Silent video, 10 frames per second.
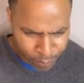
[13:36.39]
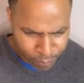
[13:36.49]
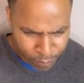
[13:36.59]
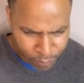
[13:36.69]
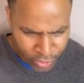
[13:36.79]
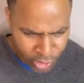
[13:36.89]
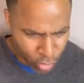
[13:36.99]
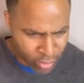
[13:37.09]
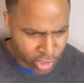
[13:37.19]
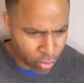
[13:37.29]

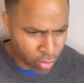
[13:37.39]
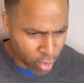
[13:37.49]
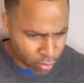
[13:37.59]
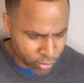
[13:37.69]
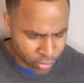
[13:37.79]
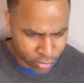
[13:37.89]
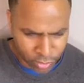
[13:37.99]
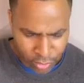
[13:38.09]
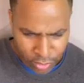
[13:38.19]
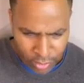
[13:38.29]
generational curses,
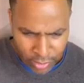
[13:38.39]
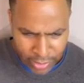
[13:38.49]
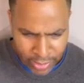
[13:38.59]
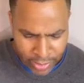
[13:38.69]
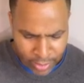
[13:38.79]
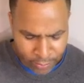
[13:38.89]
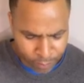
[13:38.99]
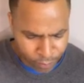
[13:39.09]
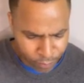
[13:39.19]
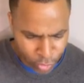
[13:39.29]
and
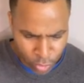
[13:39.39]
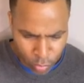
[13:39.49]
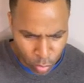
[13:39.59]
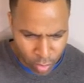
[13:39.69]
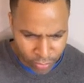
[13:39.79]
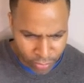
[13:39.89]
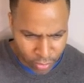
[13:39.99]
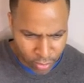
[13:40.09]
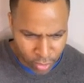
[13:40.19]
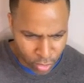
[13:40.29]
you don't want
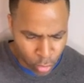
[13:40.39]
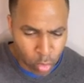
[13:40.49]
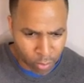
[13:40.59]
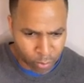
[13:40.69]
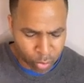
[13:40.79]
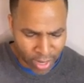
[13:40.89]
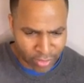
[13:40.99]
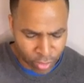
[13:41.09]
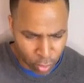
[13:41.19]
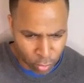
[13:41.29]
you want to break
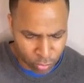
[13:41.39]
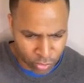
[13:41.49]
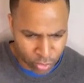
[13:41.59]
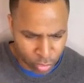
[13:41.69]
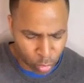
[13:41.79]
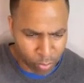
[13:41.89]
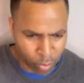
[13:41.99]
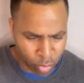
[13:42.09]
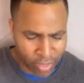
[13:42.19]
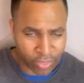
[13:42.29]
those, you want to
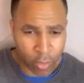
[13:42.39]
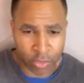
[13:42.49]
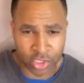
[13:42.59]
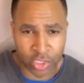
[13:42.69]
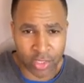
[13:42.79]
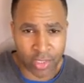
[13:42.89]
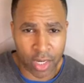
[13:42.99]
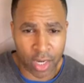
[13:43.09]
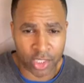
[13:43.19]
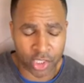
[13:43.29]
break those gen, uh,
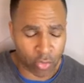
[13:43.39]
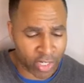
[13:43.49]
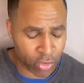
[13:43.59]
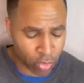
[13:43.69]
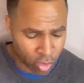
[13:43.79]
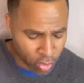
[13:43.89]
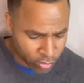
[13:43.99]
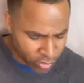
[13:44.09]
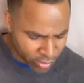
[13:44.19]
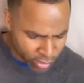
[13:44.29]
generational curses
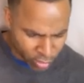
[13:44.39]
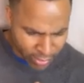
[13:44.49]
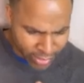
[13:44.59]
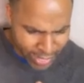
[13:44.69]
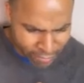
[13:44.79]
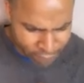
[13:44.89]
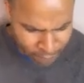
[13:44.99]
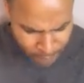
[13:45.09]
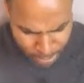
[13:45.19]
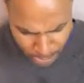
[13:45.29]
in your life,
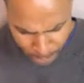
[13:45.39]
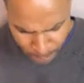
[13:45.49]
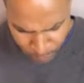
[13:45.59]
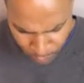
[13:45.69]
and